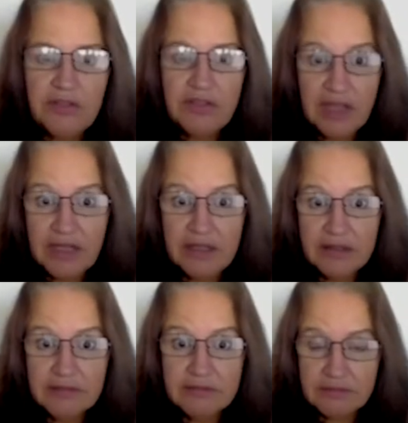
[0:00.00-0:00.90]
then
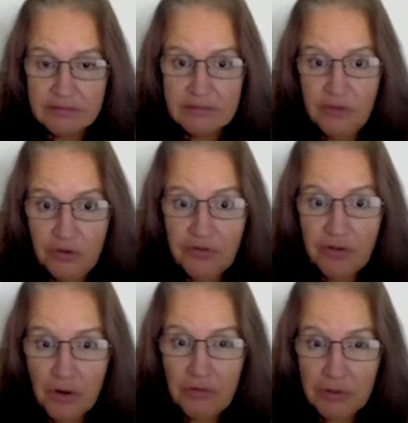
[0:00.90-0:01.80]
you've
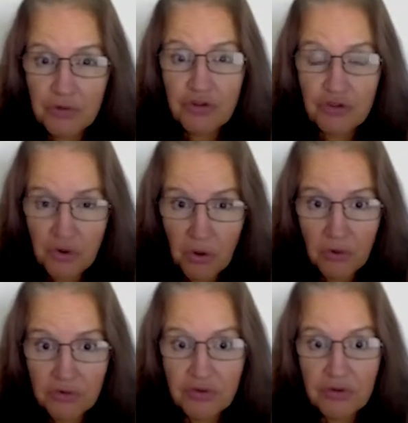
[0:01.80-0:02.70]
got a real
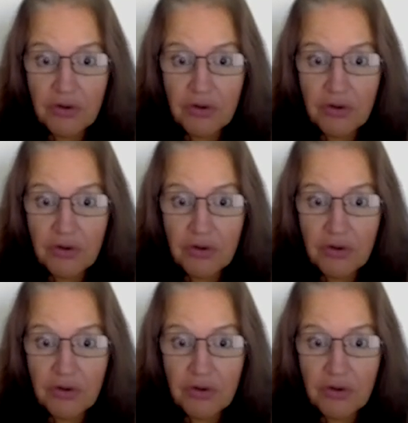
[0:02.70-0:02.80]
shot